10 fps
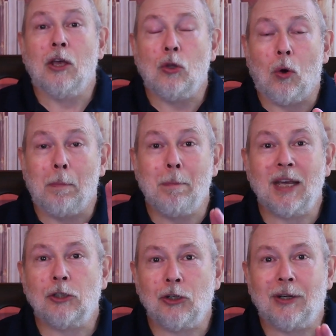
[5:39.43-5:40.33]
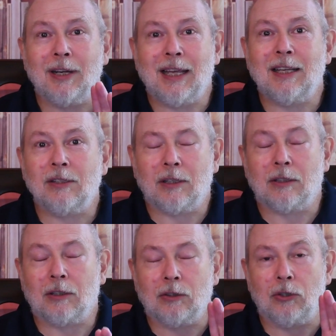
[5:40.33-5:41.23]
Your mission
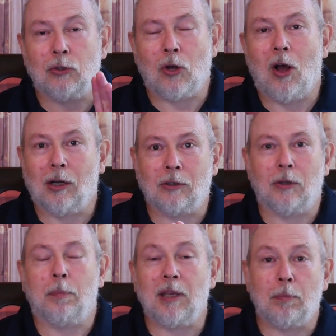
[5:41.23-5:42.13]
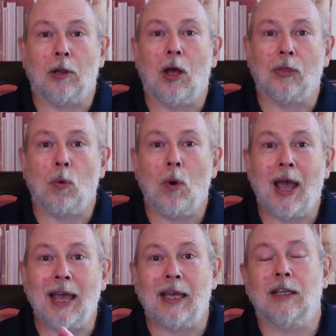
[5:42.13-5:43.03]
isn't to talk to the people on the way,